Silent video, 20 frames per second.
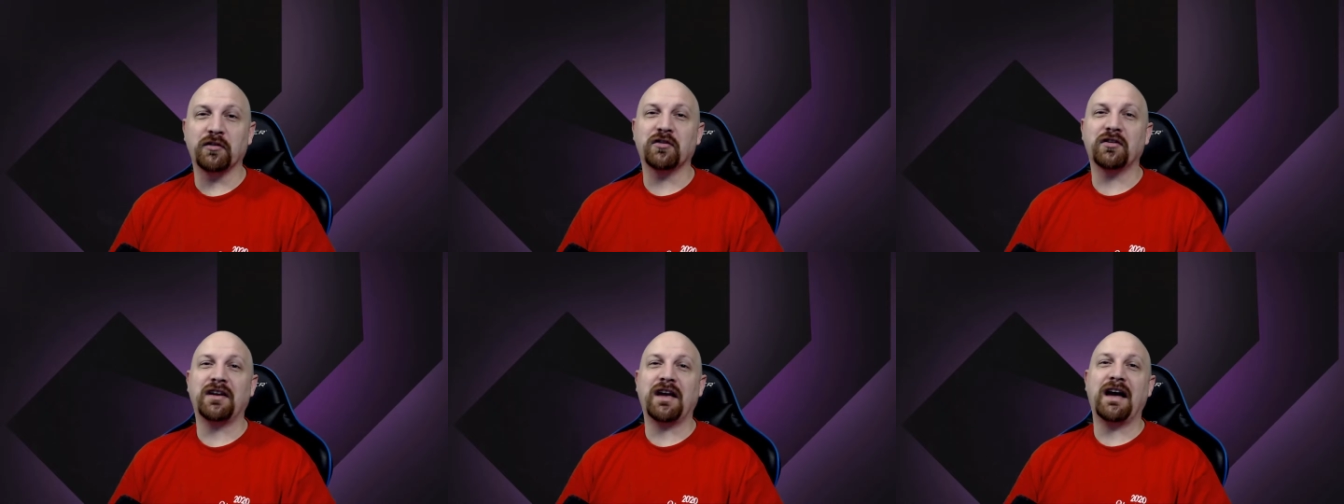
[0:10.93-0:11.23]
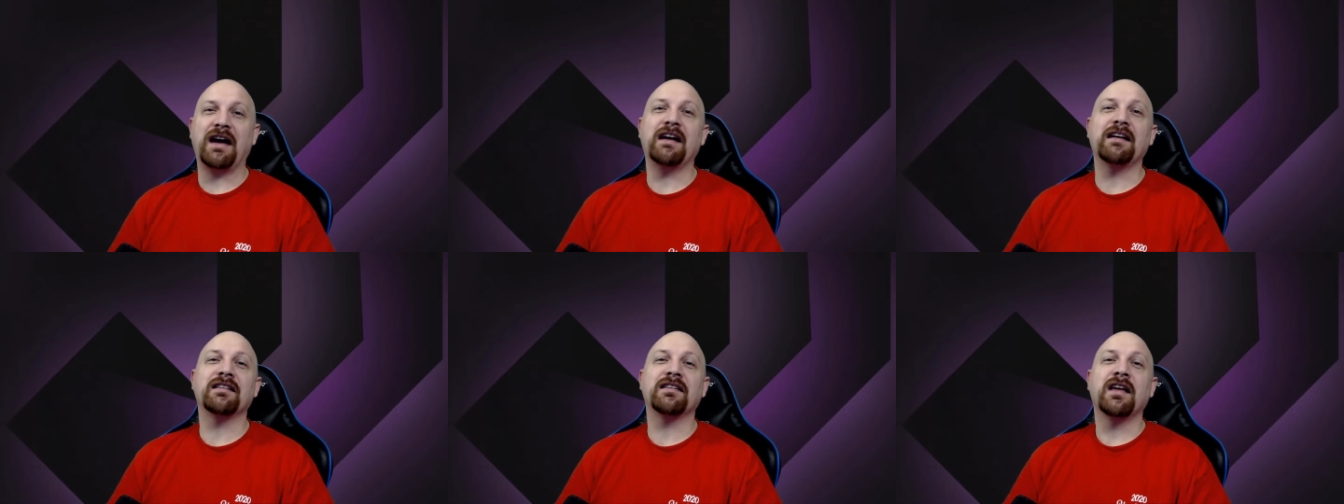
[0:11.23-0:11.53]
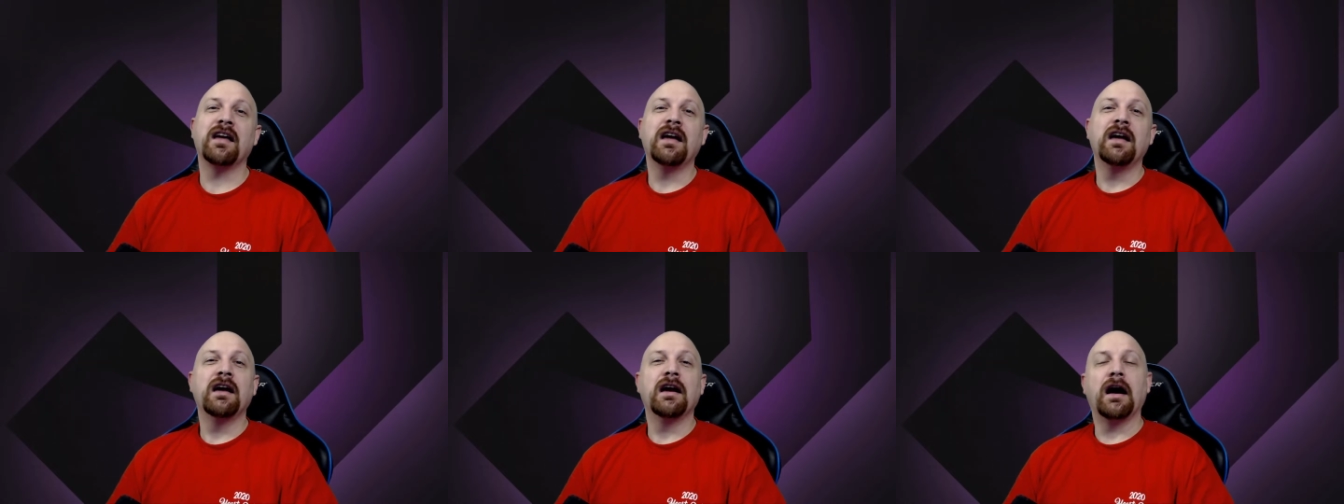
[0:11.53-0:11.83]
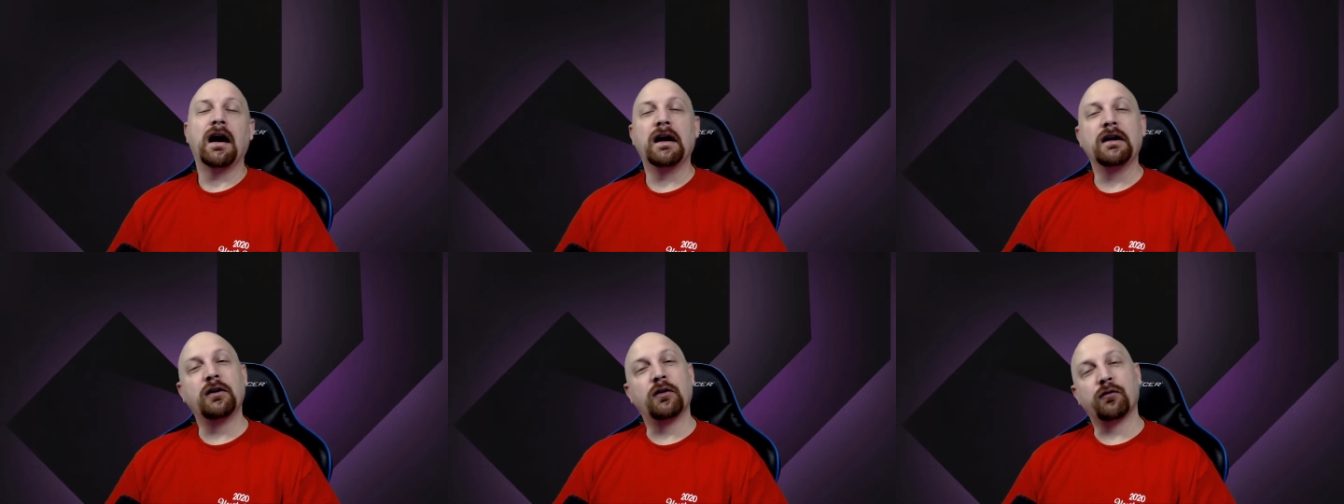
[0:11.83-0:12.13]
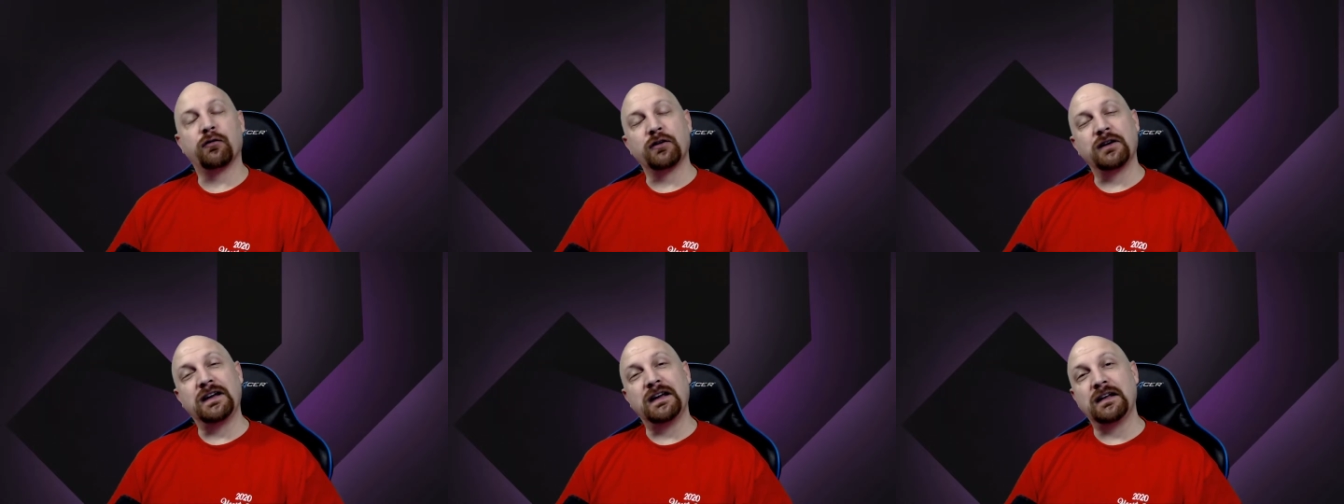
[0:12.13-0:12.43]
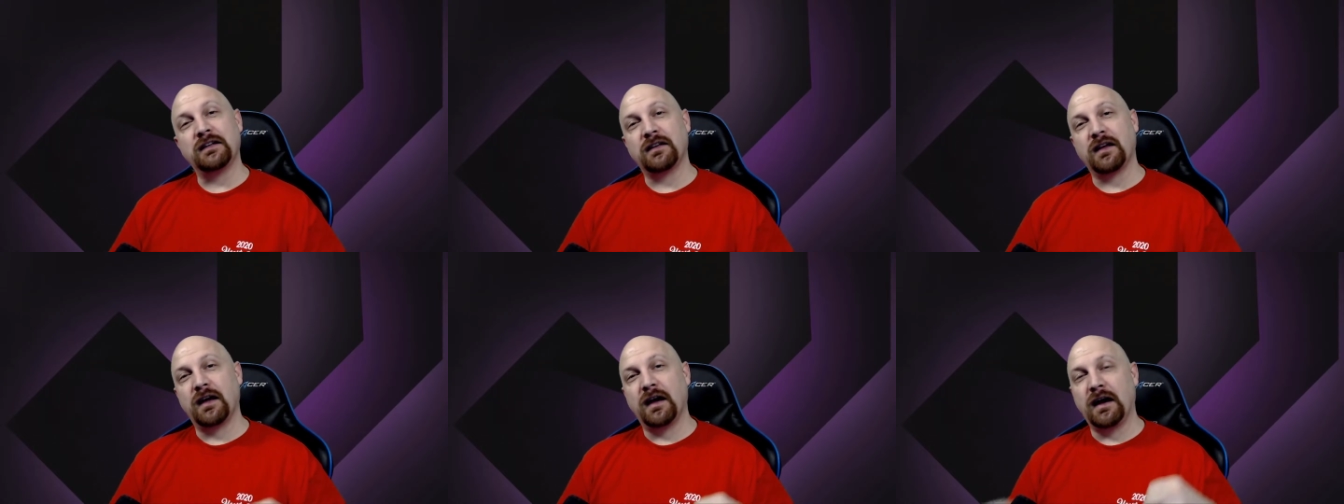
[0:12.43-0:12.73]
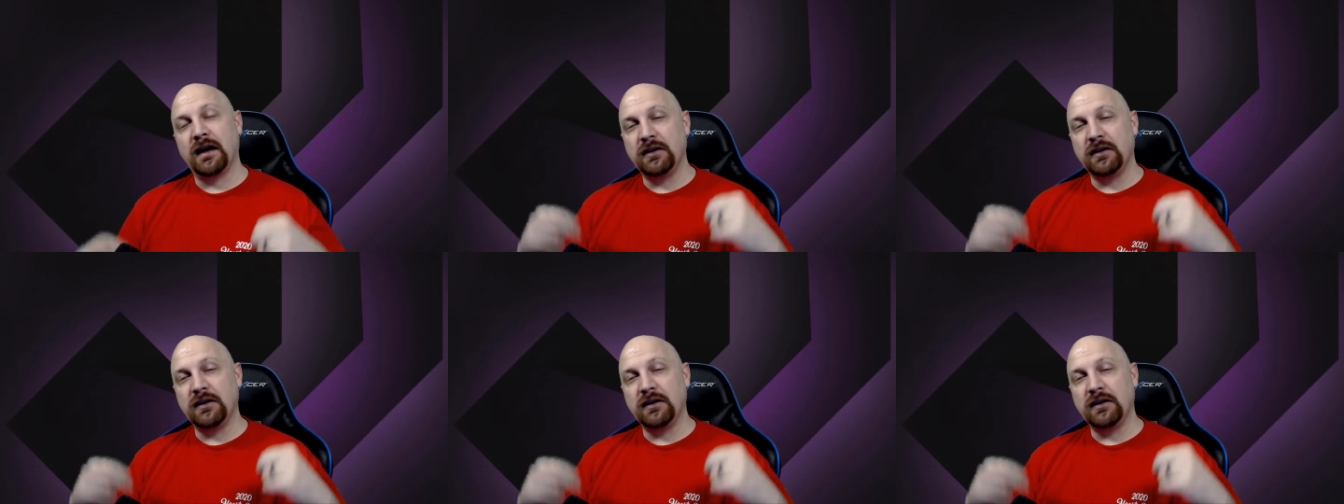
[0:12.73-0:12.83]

guys. Uh, don't forget, uh,